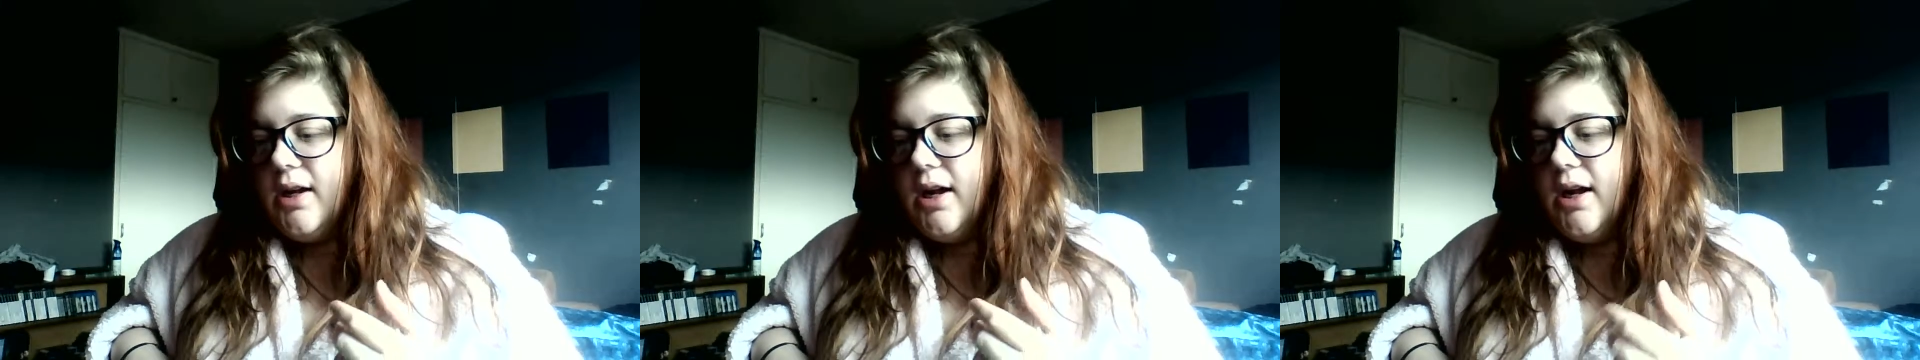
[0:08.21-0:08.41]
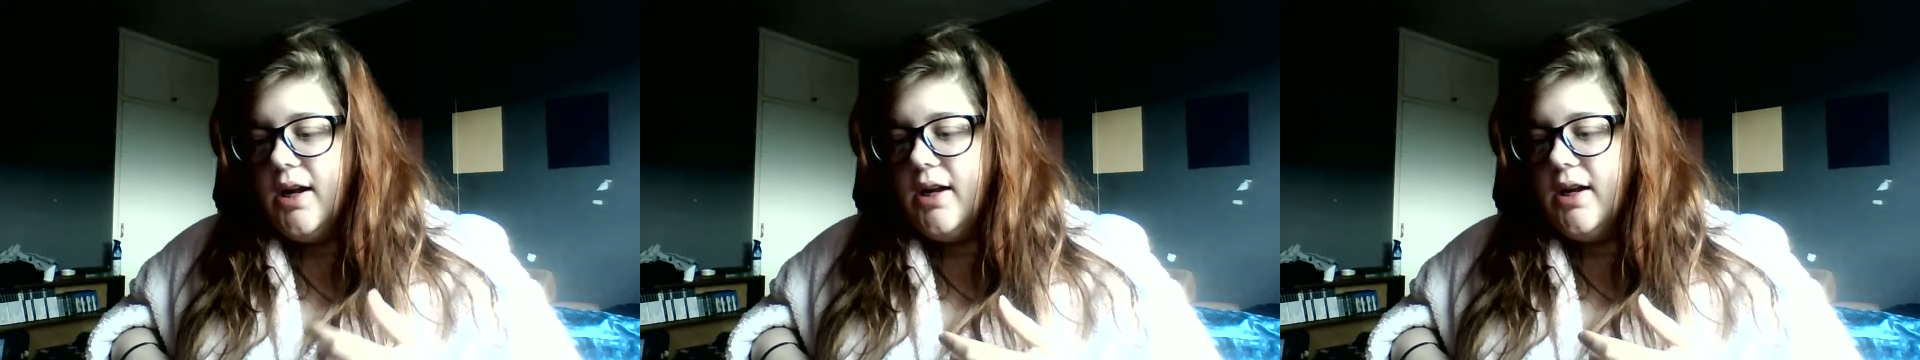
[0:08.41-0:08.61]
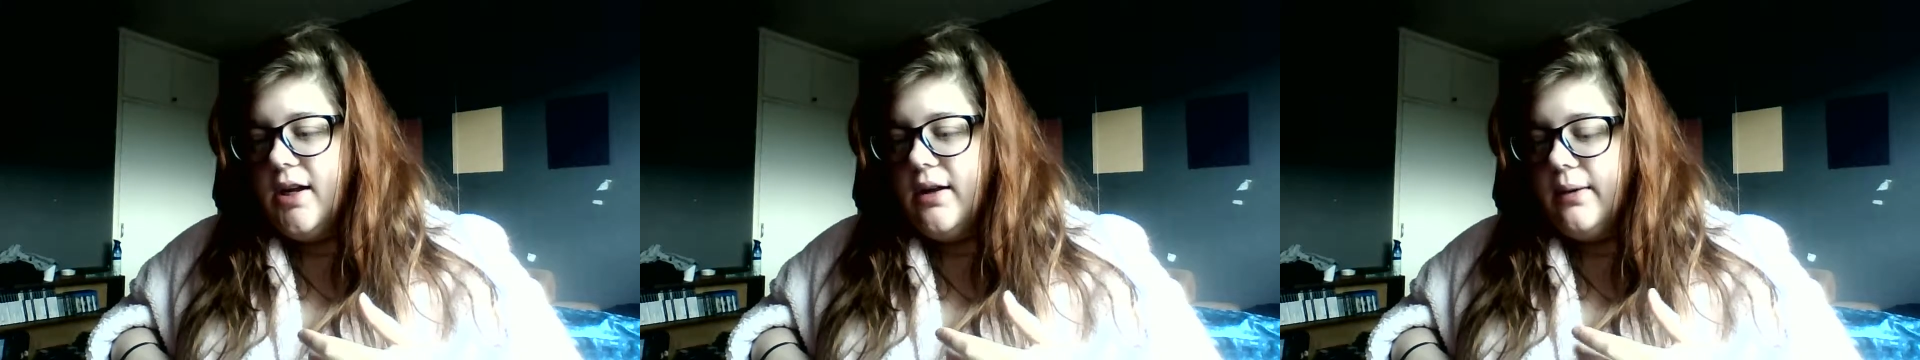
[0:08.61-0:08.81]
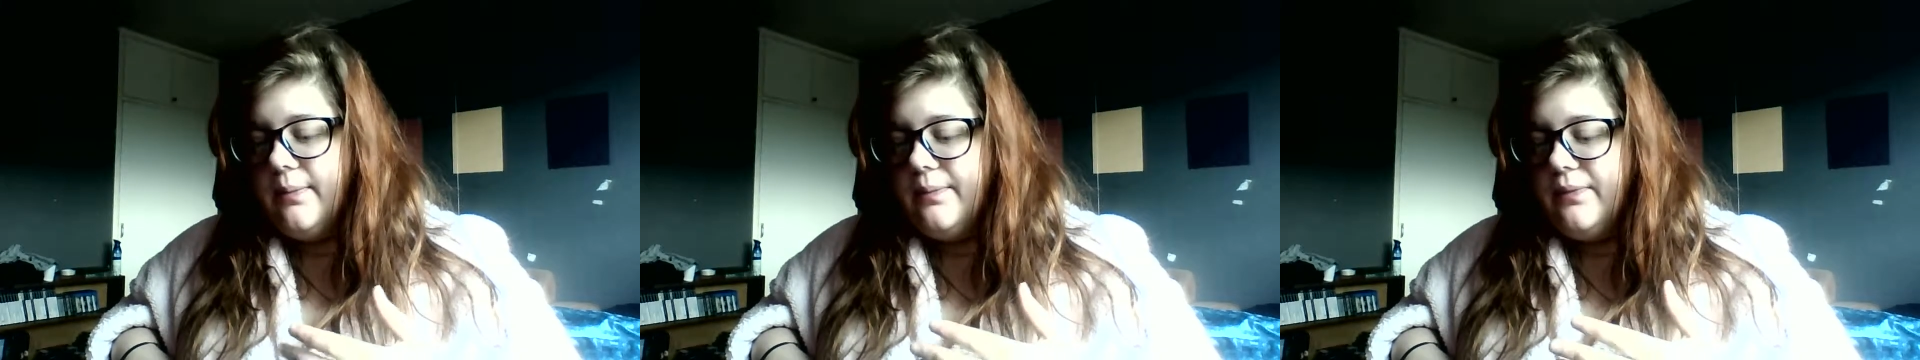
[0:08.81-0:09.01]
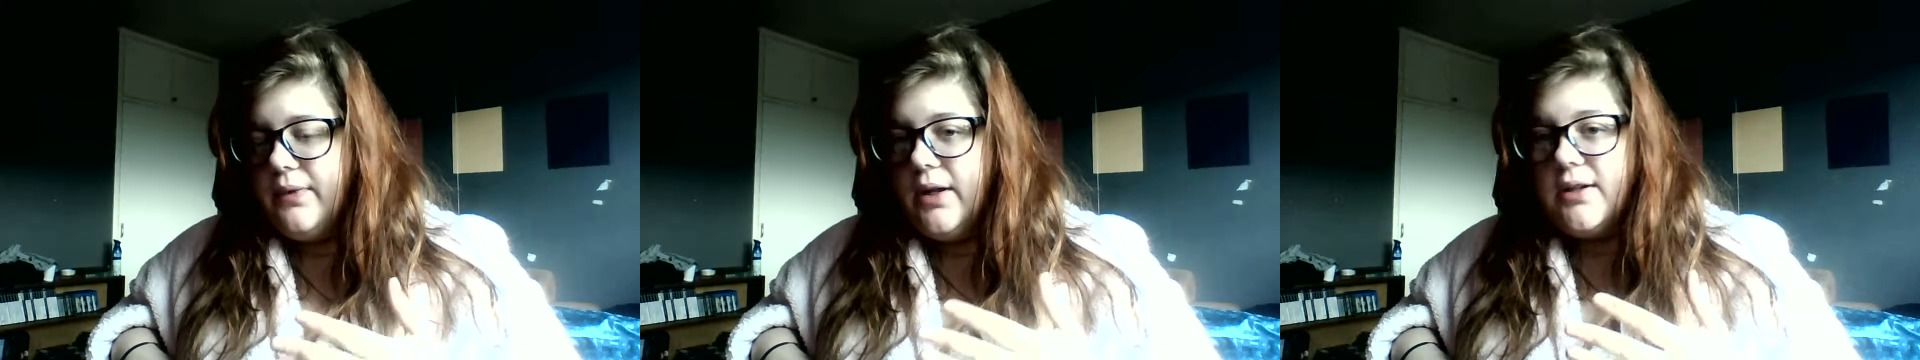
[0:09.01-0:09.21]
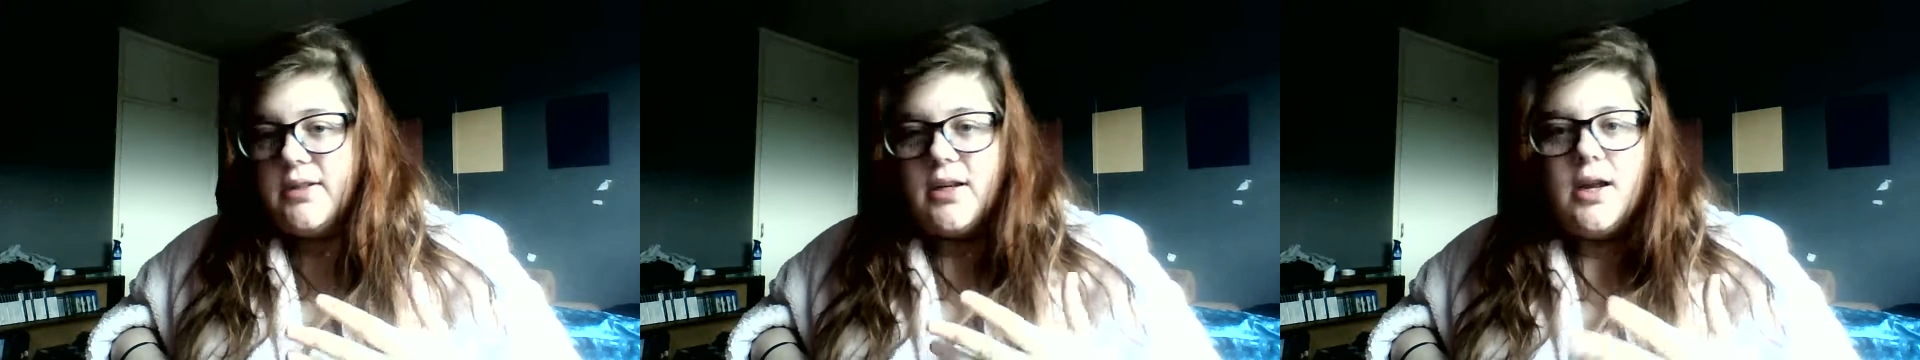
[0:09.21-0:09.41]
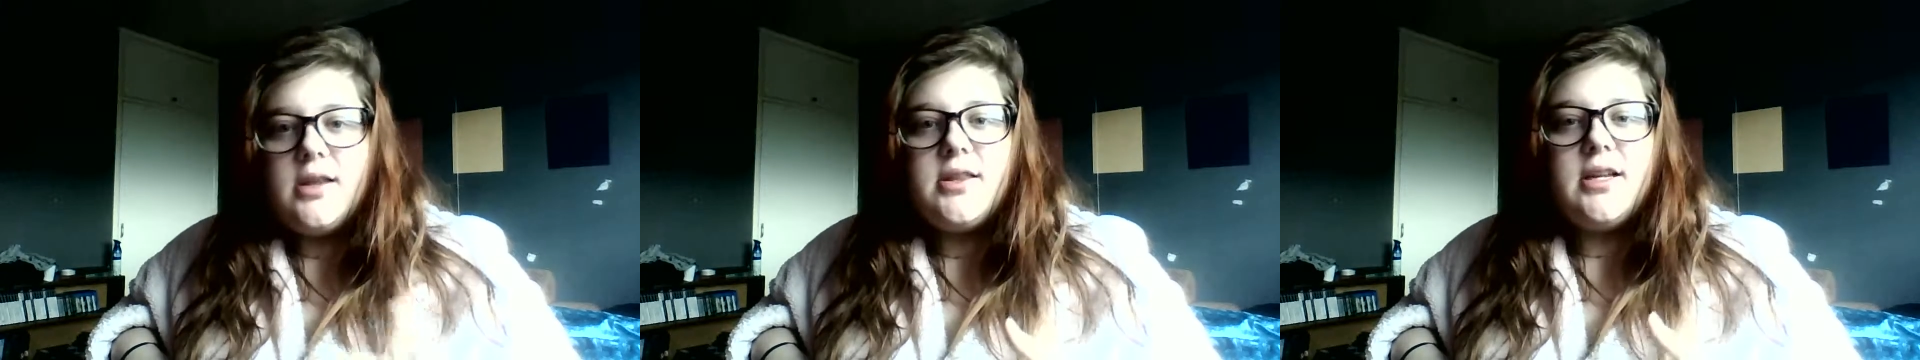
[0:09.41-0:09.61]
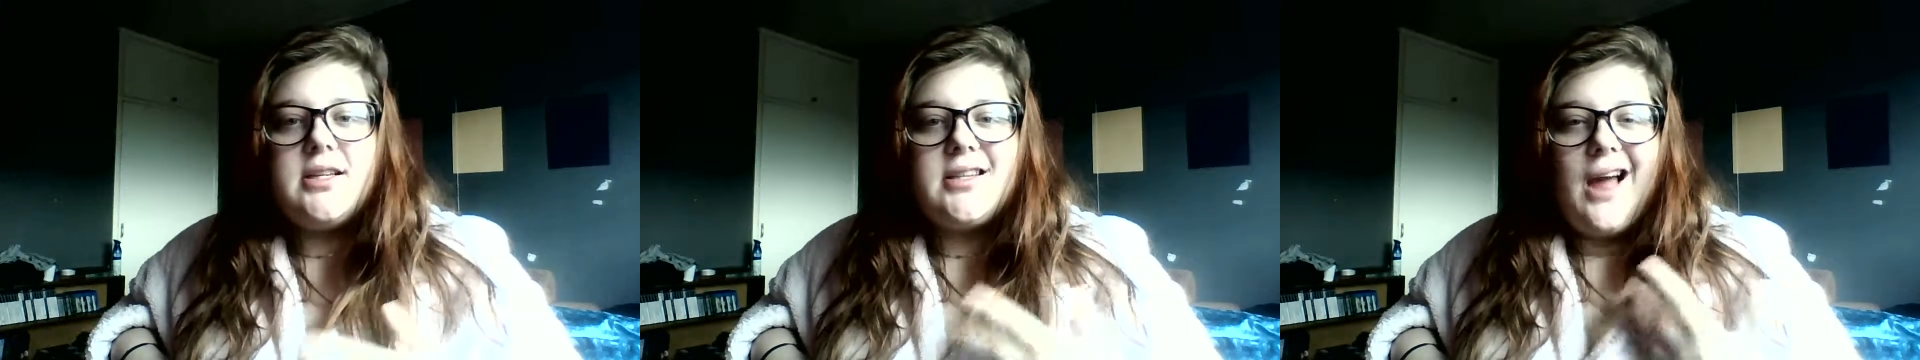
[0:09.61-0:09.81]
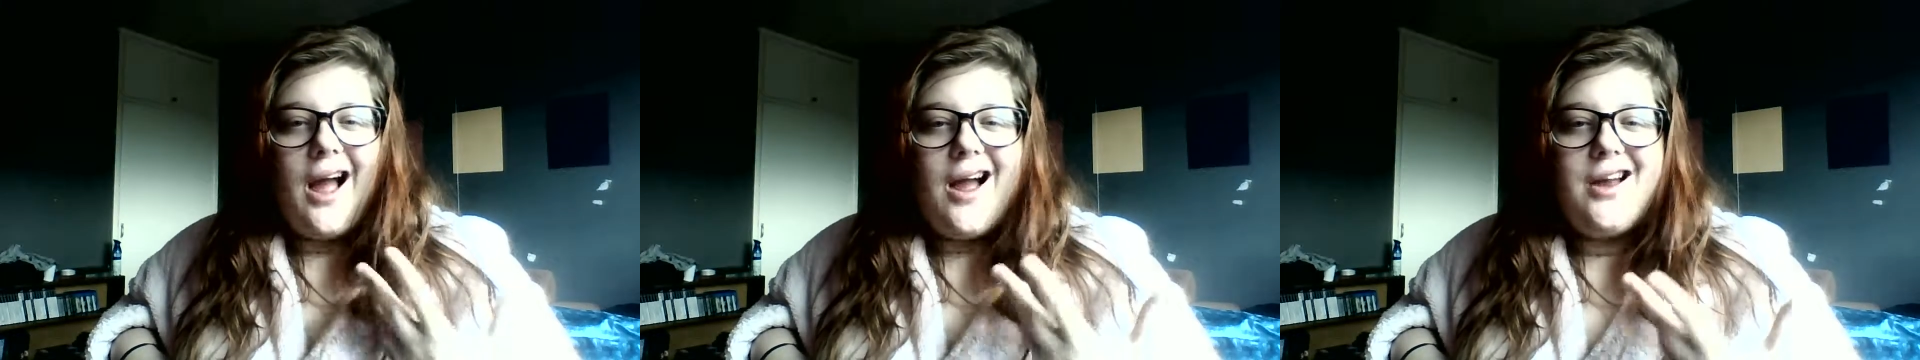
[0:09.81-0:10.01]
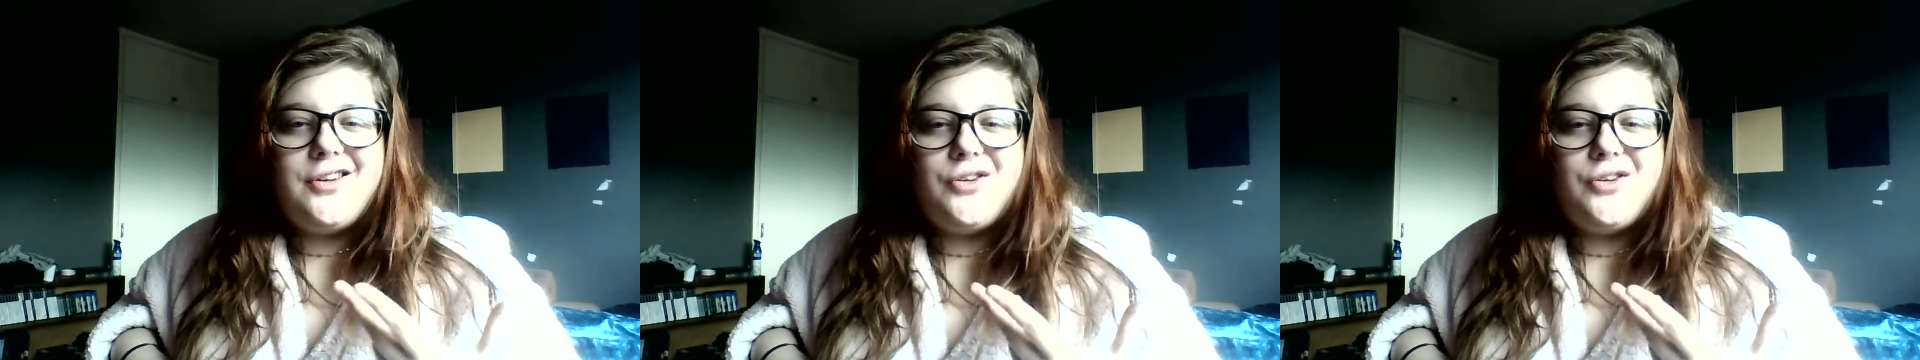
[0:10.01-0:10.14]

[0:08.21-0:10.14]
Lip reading: And certain things that I